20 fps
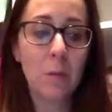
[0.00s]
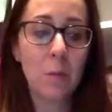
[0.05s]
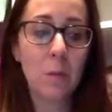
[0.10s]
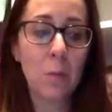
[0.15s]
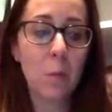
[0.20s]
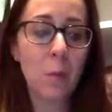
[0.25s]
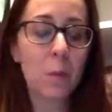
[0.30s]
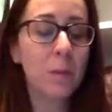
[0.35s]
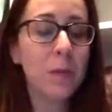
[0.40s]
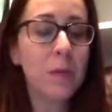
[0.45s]

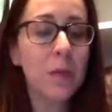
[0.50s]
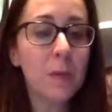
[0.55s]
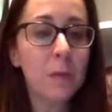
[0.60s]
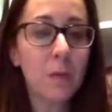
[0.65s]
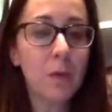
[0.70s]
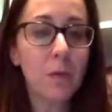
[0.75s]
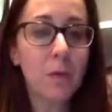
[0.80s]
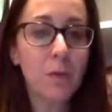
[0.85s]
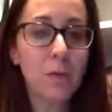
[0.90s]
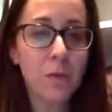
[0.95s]
when
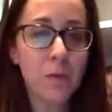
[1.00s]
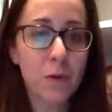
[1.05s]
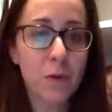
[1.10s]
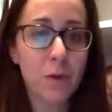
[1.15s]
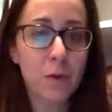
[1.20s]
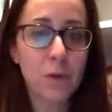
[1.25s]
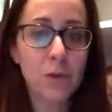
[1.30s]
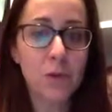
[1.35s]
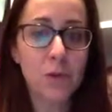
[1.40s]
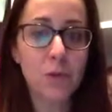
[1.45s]
people
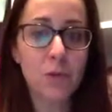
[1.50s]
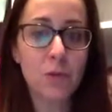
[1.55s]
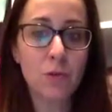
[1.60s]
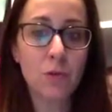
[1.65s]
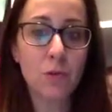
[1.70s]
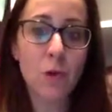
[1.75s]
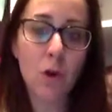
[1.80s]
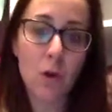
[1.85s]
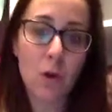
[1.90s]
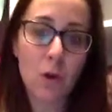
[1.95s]
refer
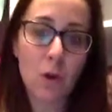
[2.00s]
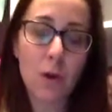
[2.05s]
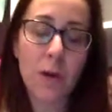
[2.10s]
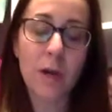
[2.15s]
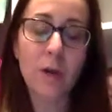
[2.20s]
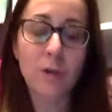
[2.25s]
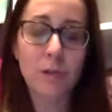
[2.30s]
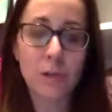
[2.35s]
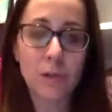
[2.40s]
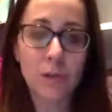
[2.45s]
to her
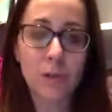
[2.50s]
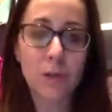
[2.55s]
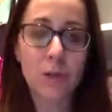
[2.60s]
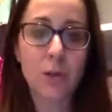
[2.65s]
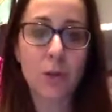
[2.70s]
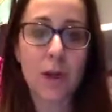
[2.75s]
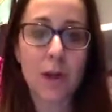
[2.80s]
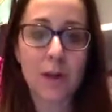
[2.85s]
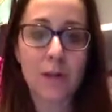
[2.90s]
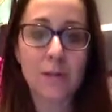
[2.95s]
and her
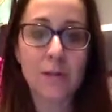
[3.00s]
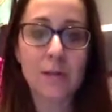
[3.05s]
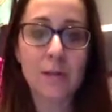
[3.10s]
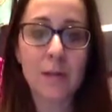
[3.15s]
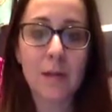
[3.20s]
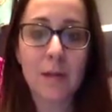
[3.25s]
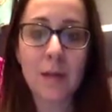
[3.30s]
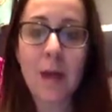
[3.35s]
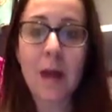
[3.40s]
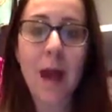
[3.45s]
sister as
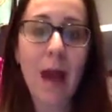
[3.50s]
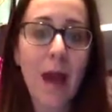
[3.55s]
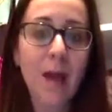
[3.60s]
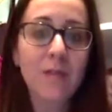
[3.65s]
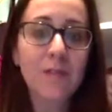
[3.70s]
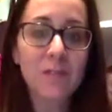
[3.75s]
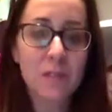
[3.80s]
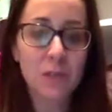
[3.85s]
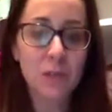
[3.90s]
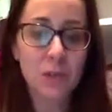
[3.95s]

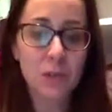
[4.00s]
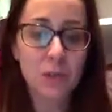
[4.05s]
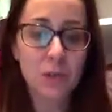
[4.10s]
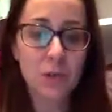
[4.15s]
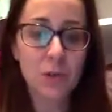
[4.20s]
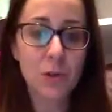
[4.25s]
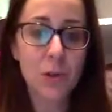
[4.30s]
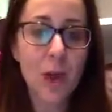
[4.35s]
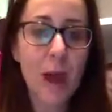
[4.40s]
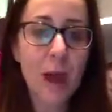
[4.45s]
half
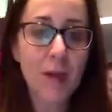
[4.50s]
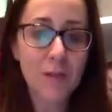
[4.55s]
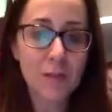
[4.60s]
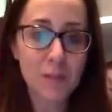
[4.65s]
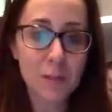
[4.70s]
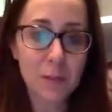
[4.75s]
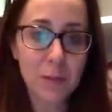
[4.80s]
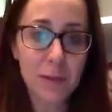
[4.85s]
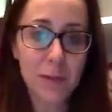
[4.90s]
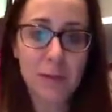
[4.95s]
sisters or half
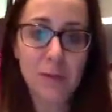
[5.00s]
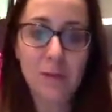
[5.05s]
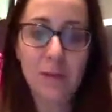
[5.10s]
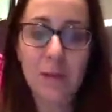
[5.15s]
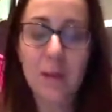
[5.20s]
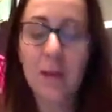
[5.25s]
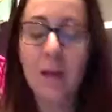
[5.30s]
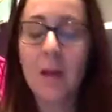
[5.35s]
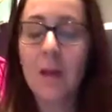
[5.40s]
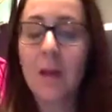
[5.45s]
siblings.
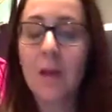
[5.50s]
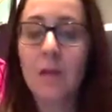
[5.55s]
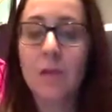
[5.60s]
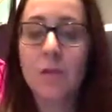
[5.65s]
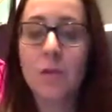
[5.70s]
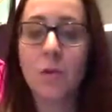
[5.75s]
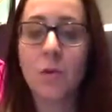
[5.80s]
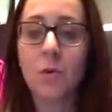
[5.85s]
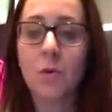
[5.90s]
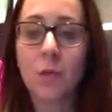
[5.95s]

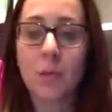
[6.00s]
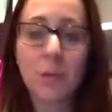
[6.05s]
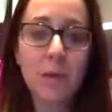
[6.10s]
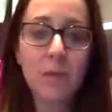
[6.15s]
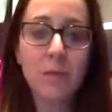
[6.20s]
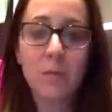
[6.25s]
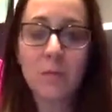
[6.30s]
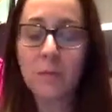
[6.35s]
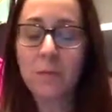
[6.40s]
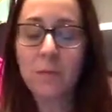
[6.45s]
So let
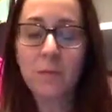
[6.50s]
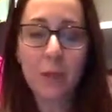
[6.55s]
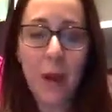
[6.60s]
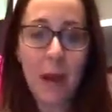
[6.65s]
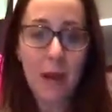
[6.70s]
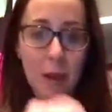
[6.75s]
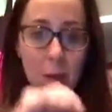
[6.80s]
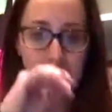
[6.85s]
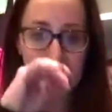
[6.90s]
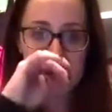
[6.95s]
me
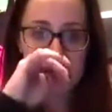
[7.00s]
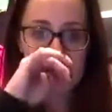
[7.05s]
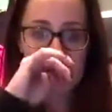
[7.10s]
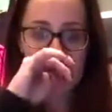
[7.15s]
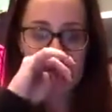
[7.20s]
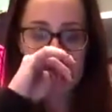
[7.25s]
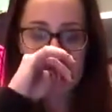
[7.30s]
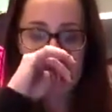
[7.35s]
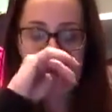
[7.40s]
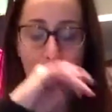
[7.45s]
back up a
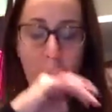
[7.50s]
second.